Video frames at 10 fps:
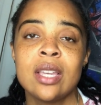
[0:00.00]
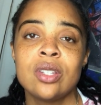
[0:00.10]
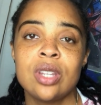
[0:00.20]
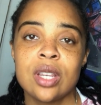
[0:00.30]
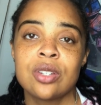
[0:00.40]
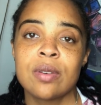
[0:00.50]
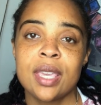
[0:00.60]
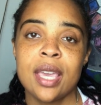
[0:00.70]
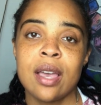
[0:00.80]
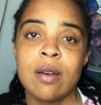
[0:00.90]
checked your
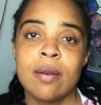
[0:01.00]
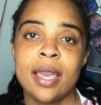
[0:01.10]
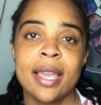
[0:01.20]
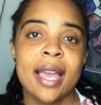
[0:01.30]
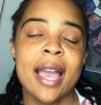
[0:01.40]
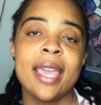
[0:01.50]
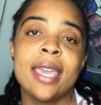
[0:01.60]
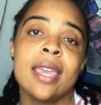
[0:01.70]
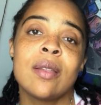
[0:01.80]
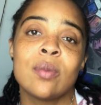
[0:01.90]
account and got
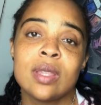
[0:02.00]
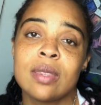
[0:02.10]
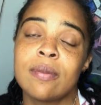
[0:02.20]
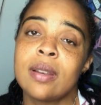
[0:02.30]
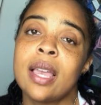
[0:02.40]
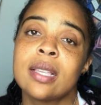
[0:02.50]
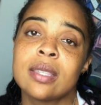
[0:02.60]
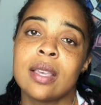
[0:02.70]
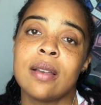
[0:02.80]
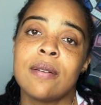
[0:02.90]
hit with the flex
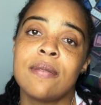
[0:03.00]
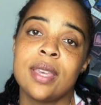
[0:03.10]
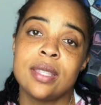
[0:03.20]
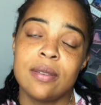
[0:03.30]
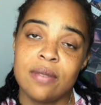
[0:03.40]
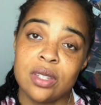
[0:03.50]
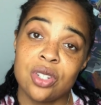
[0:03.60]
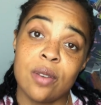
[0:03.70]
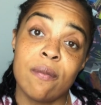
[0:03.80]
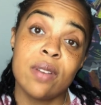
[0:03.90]
of
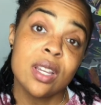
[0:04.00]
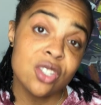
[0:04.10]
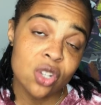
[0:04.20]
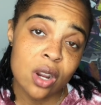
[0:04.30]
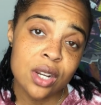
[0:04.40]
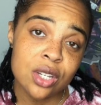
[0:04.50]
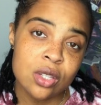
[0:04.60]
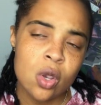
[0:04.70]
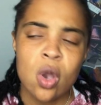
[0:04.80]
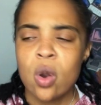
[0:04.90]
insufficient fund
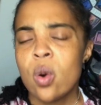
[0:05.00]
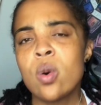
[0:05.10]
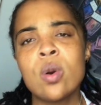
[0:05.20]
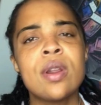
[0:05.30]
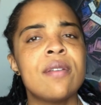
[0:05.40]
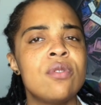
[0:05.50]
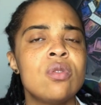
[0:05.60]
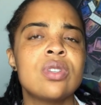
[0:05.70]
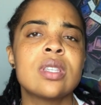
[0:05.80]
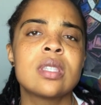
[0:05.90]
charges, or if you
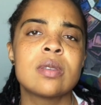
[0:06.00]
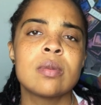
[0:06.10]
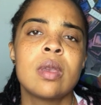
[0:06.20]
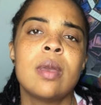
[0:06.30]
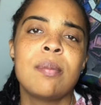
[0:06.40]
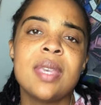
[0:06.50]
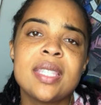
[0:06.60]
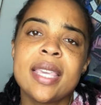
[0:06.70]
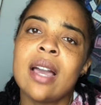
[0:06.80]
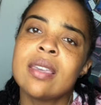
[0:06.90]
just
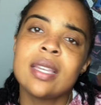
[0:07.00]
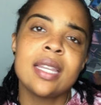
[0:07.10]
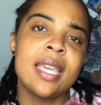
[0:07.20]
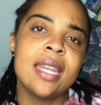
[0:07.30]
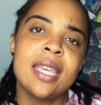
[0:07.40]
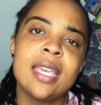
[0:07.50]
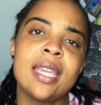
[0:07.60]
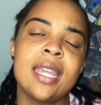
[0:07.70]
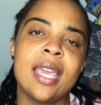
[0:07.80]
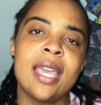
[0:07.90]

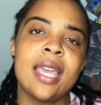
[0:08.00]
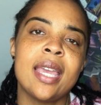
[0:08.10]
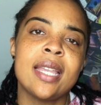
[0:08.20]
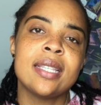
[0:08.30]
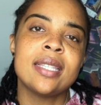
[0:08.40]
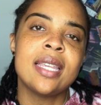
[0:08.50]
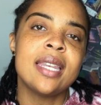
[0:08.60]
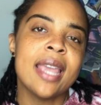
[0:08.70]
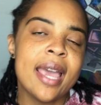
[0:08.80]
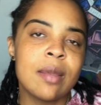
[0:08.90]
miscalculated and
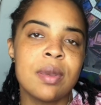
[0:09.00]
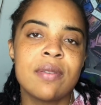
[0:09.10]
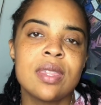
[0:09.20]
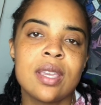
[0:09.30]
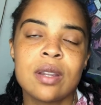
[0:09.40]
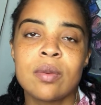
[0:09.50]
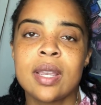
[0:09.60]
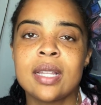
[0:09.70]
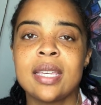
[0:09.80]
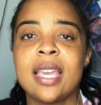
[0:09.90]
didn't add up everything
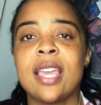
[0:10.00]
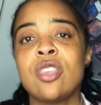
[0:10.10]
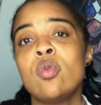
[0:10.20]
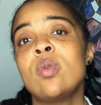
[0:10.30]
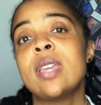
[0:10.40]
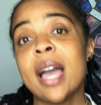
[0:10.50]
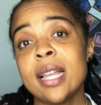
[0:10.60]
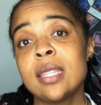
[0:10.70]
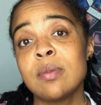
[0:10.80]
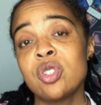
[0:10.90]
correctly and you
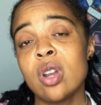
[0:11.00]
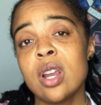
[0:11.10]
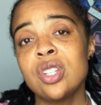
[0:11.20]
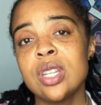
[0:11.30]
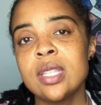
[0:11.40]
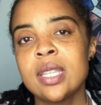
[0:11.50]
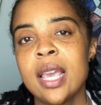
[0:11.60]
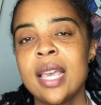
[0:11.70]
got some charges,